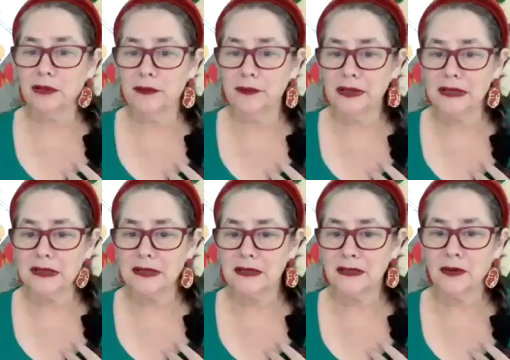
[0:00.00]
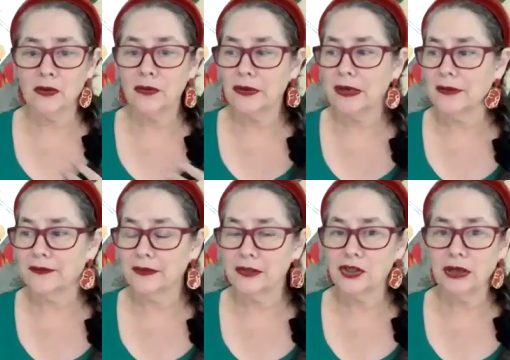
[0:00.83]
Prime Minister or the
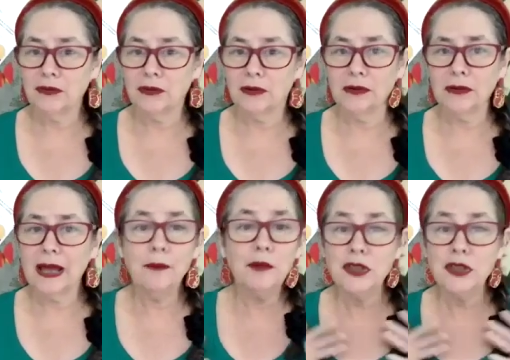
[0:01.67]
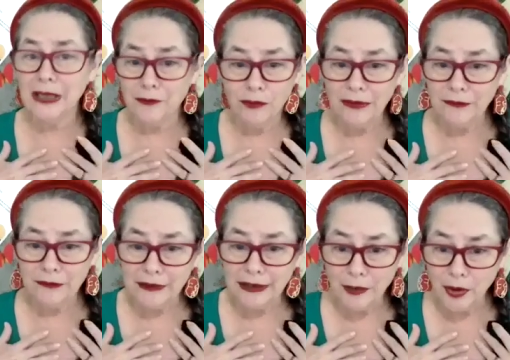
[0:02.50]
Governor General, and we don't have one
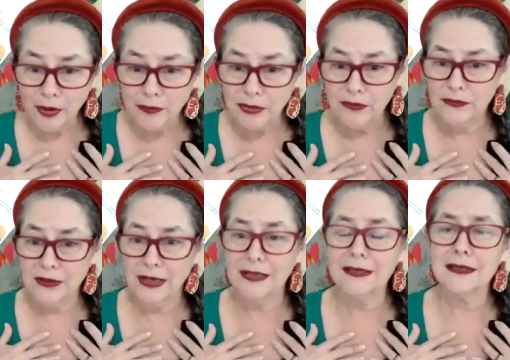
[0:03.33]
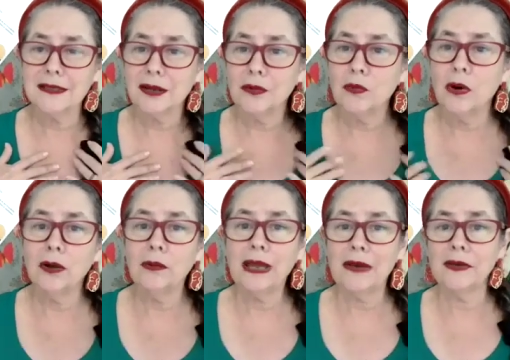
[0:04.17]
for our own birthdays. So why
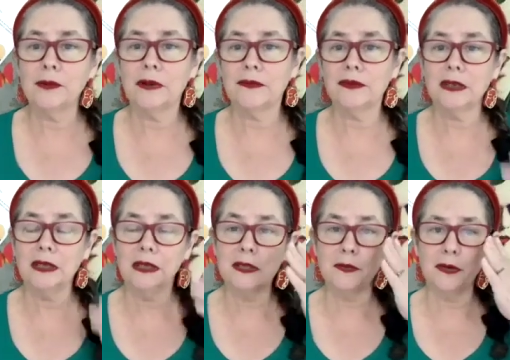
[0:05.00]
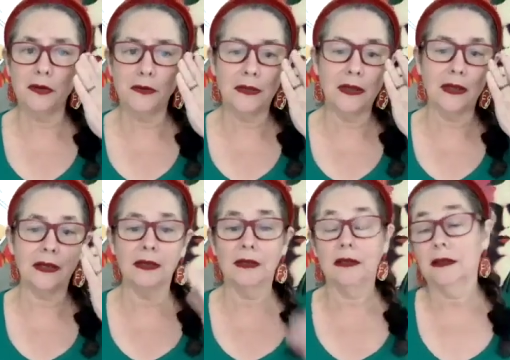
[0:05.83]
are we having one for the king's birthday?